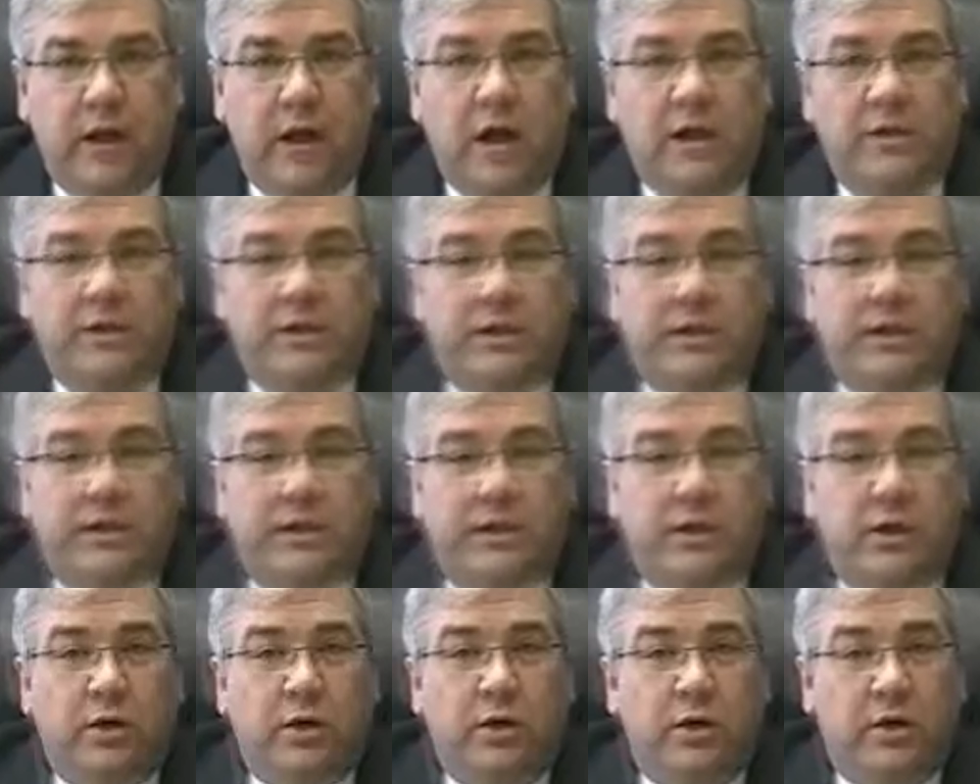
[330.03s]
I think
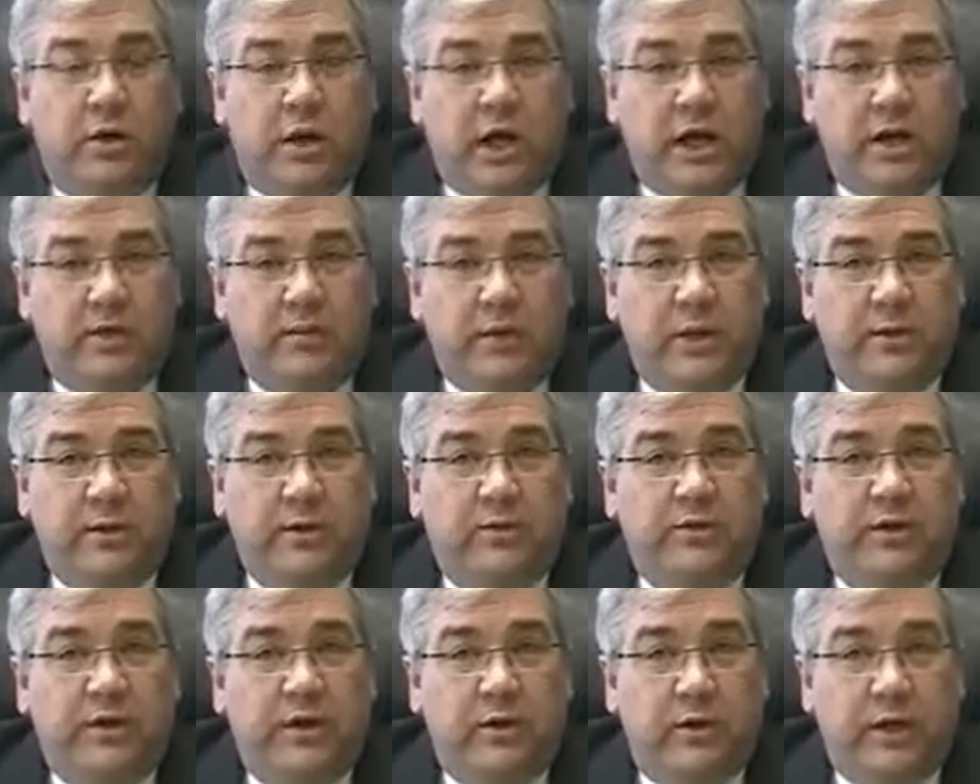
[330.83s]
that there are a lot of
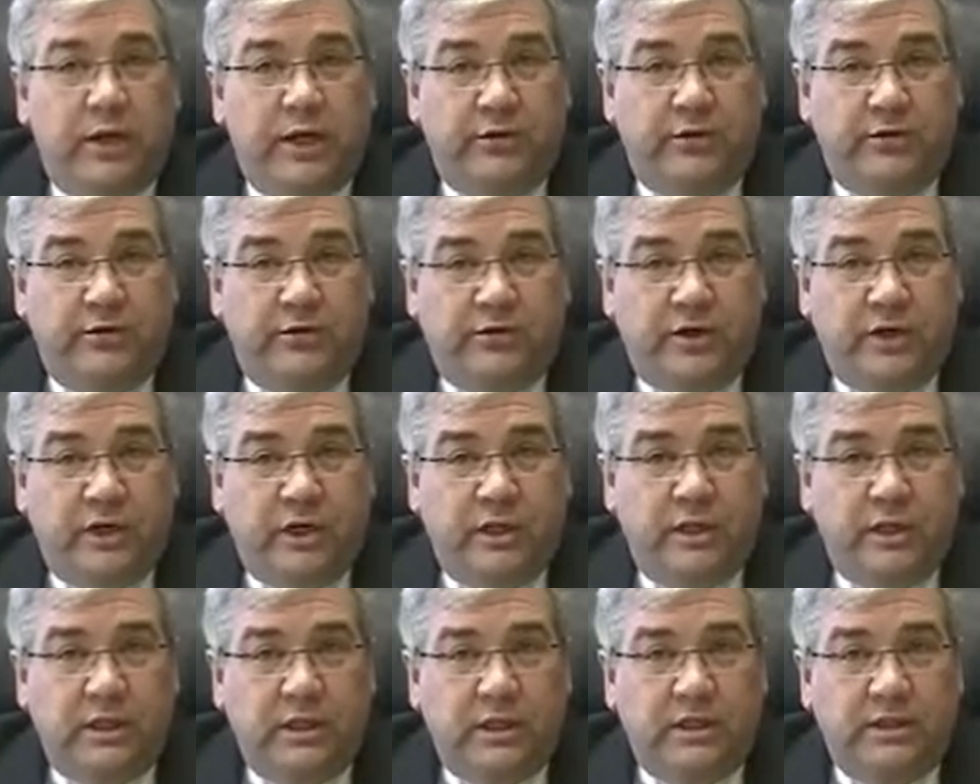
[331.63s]
people that are interested
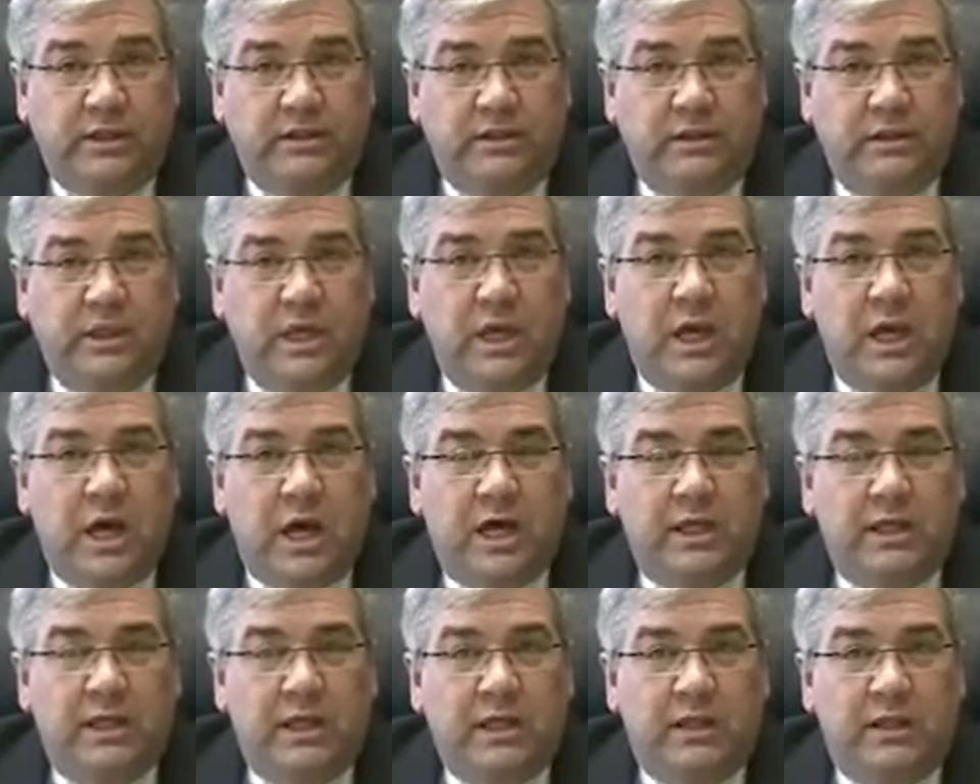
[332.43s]
in this.
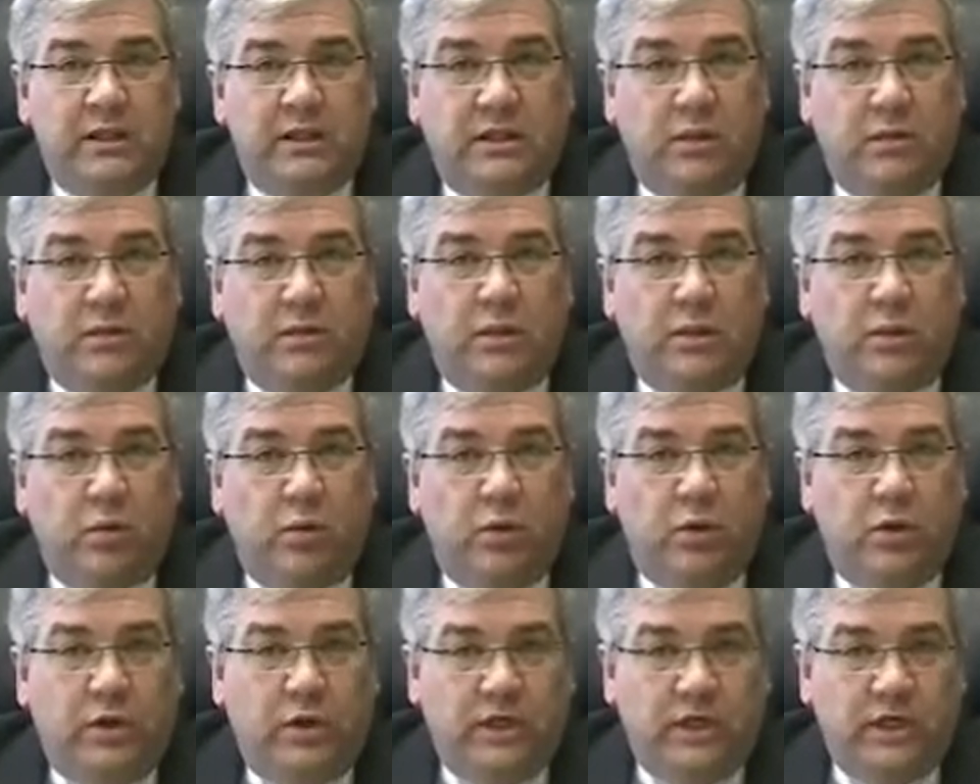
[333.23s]
I think that the bill
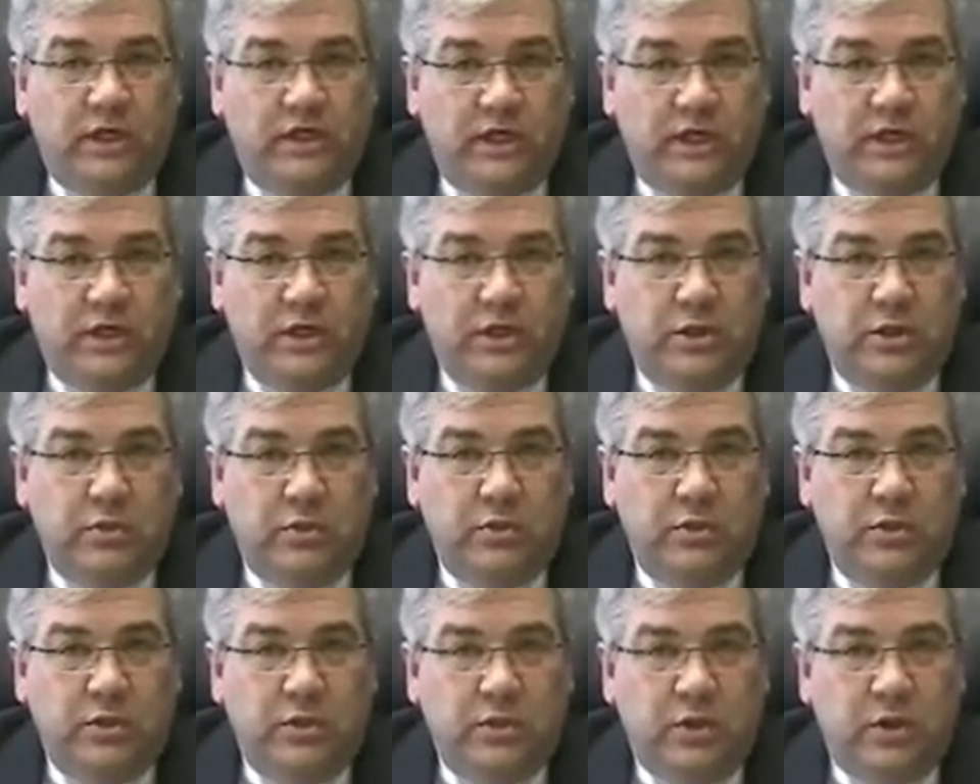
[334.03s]
will continue
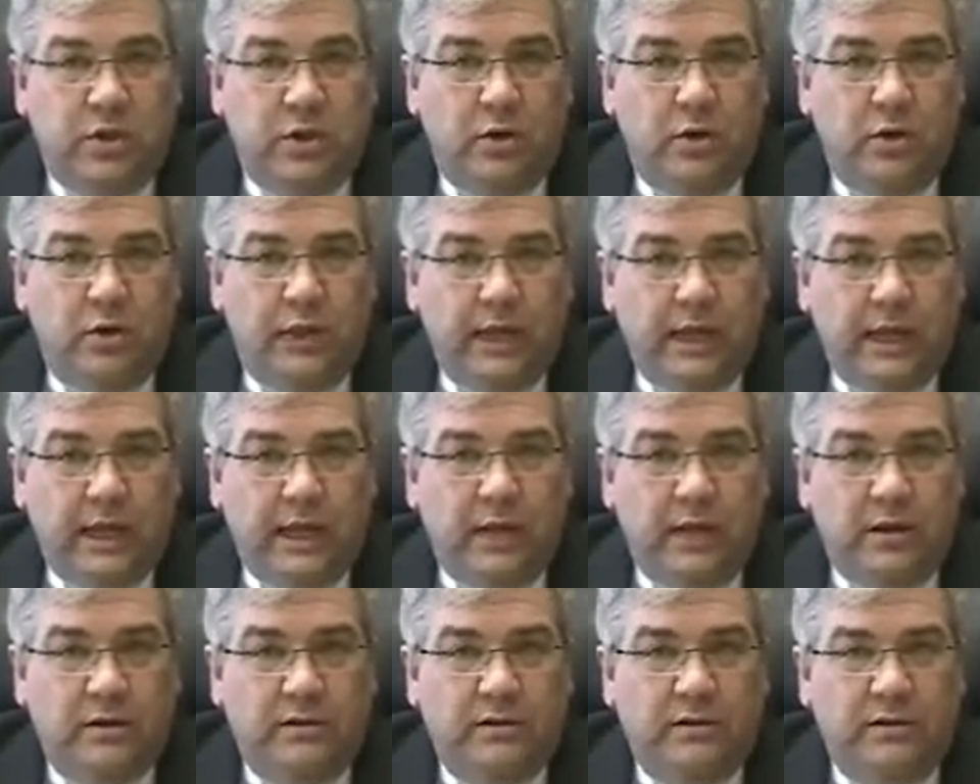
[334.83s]
to go to the
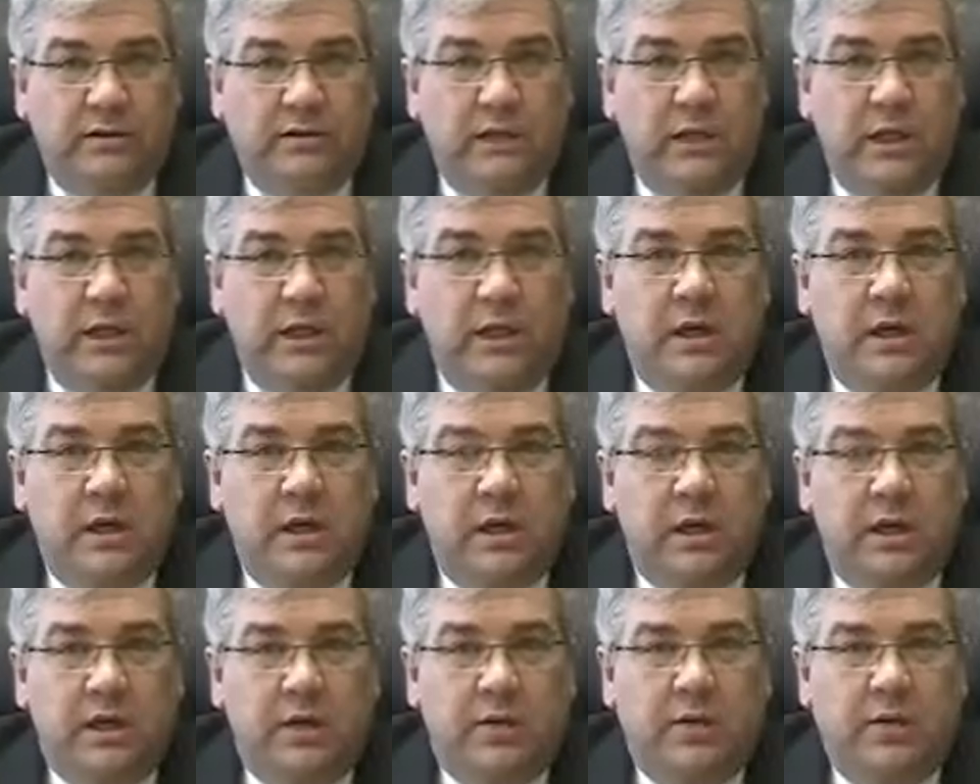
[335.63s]
House,
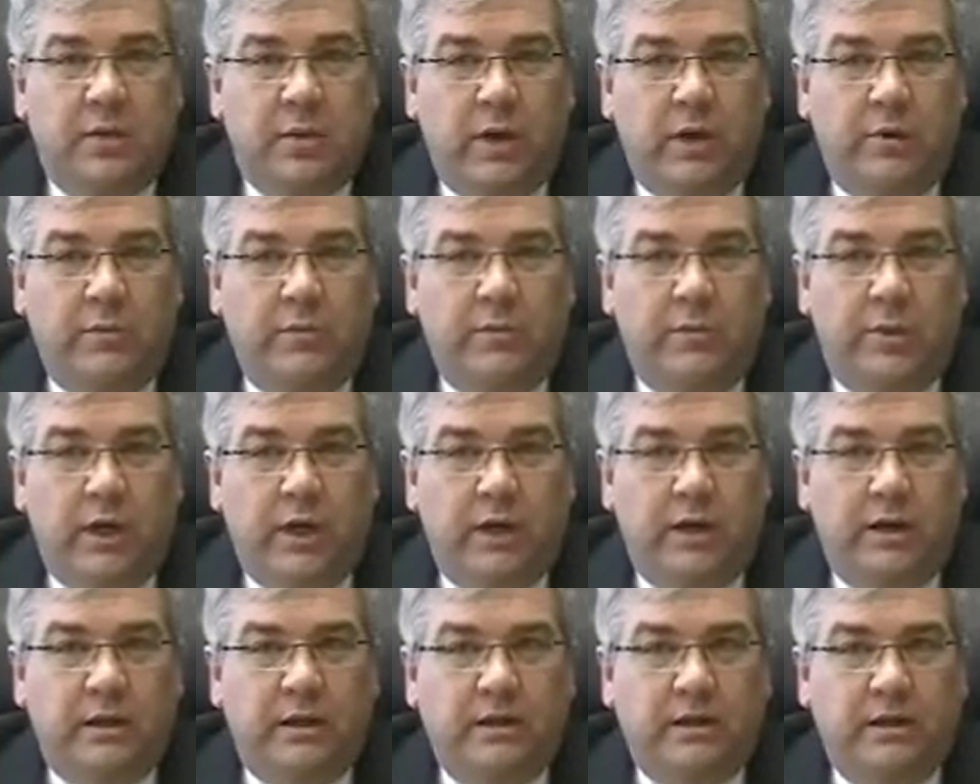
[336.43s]

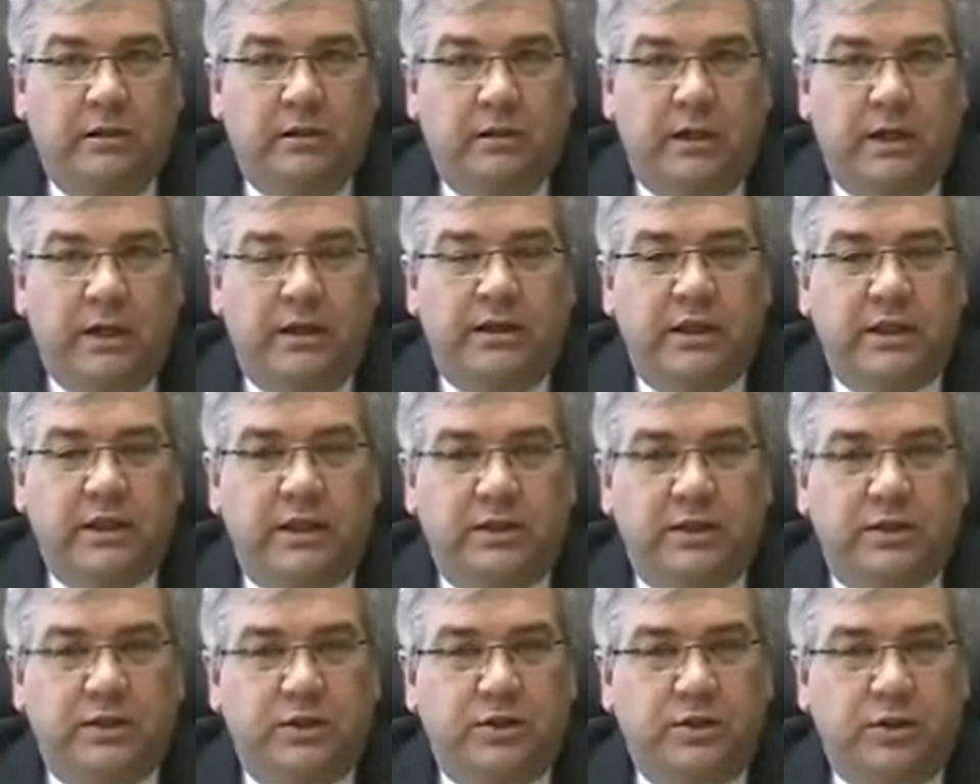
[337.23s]
but nothing
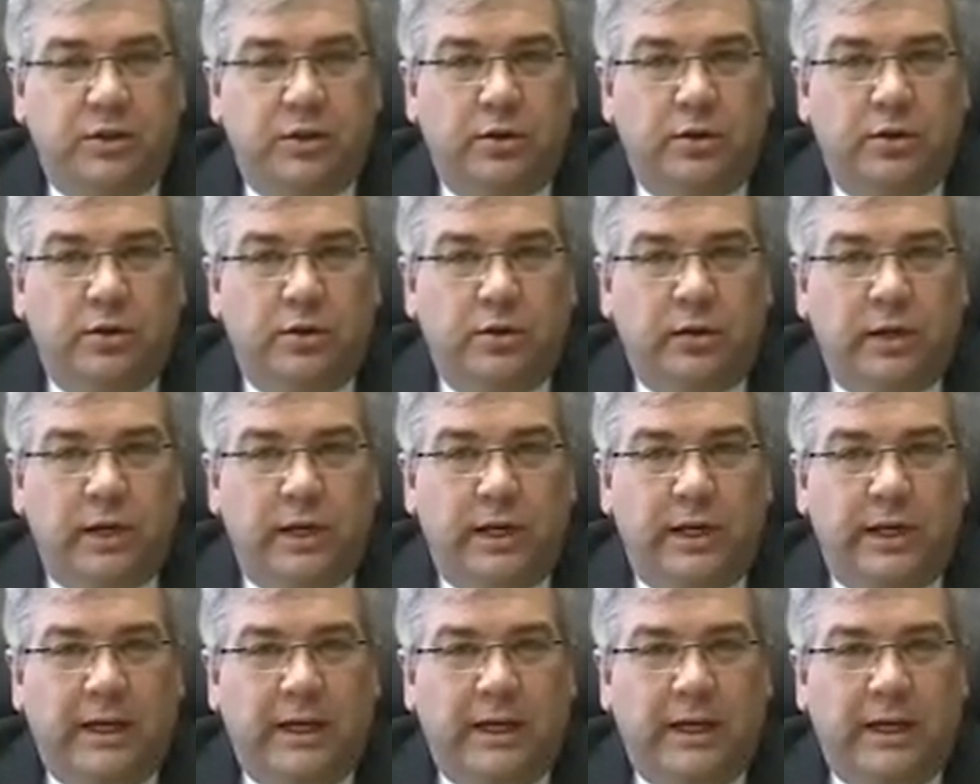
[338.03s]
is a sure